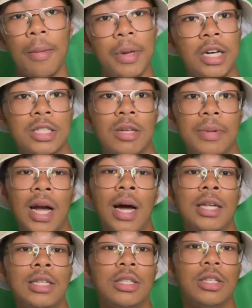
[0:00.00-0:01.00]
because to be
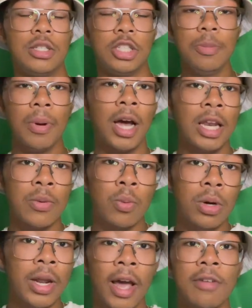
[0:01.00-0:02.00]
honest she probably
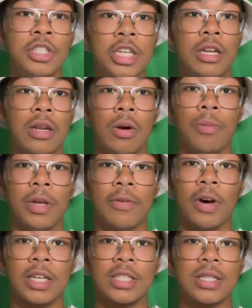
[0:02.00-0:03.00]
would have cheated on me if
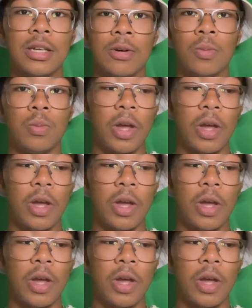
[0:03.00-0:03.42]
i still